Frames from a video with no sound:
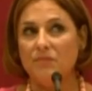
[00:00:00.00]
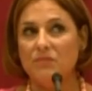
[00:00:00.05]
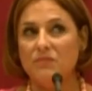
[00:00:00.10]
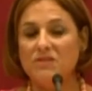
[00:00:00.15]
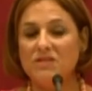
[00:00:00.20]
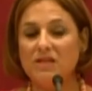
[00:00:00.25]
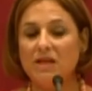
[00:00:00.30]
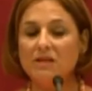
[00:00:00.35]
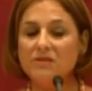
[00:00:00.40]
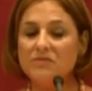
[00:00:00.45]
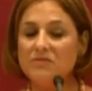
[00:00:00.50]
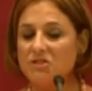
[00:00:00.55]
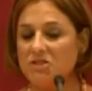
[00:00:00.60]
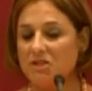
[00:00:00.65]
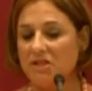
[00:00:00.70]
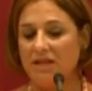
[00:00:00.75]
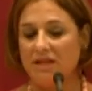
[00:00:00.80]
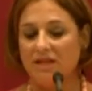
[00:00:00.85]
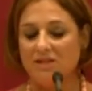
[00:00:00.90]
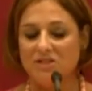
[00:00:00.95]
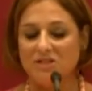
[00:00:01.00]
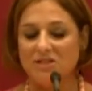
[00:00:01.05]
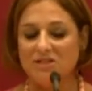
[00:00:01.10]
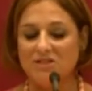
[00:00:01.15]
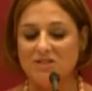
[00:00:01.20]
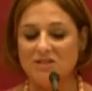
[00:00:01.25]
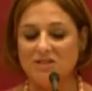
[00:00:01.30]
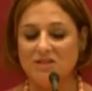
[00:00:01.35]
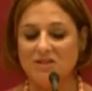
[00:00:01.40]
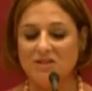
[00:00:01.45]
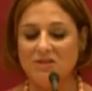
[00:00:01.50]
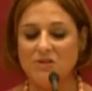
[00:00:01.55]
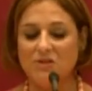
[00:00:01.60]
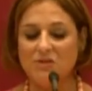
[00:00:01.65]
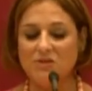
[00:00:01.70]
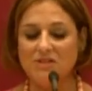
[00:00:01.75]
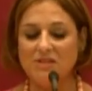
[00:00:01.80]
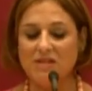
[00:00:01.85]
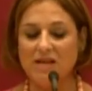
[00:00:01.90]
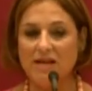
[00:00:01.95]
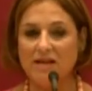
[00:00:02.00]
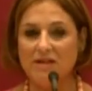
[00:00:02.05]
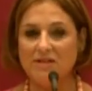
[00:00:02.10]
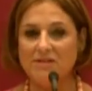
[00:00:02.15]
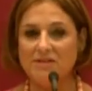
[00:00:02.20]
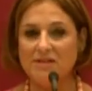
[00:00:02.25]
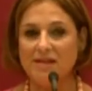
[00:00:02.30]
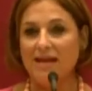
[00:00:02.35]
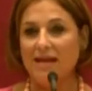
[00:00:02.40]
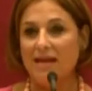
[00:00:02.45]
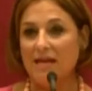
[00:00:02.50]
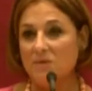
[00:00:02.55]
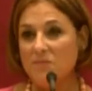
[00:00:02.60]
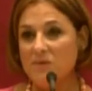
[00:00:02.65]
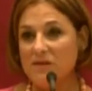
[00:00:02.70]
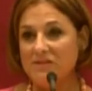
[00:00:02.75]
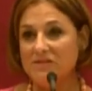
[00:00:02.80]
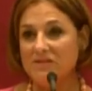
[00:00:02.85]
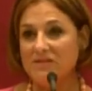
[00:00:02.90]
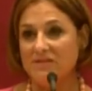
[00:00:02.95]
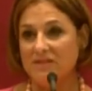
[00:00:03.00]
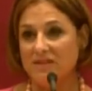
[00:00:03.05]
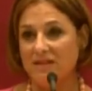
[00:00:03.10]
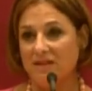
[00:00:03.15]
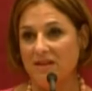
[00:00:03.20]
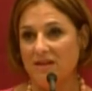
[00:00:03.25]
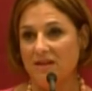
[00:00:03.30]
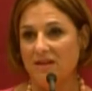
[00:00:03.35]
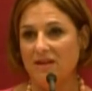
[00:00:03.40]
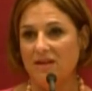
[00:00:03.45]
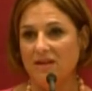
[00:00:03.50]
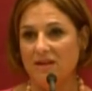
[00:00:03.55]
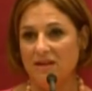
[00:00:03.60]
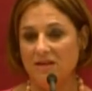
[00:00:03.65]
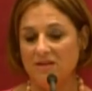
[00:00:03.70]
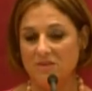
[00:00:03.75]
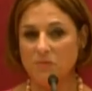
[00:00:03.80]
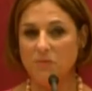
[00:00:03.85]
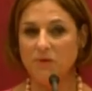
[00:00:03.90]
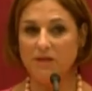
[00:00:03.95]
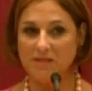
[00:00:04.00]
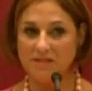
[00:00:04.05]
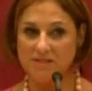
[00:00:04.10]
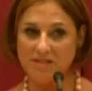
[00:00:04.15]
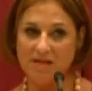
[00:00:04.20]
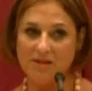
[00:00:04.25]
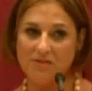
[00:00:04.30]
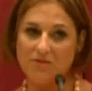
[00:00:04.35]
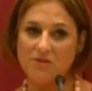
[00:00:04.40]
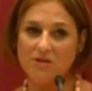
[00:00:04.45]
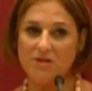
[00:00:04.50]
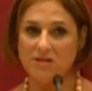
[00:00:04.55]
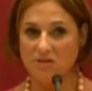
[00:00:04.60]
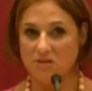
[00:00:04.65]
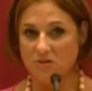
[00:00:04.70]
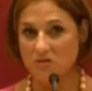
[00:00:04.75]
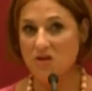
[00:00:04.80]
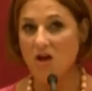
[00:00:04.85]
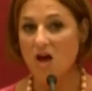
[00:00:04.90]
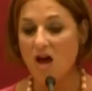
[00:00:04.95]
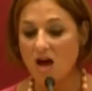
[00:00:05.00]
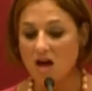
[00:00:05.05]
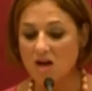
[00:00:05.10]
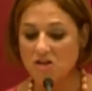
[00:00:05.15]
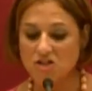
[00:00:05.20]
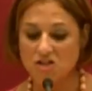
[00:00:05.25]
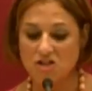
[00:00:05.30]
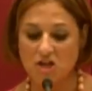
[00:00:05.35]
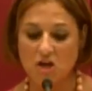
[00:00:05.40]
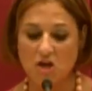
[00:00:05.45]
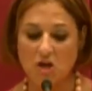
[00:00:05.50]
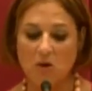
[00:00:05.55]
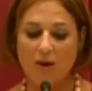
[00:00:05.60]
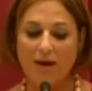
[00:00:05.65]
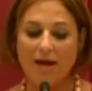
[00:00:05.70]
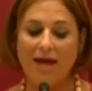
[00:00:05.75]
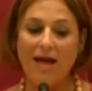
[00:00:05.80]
television agent who says, A B C is putting together a new talk show,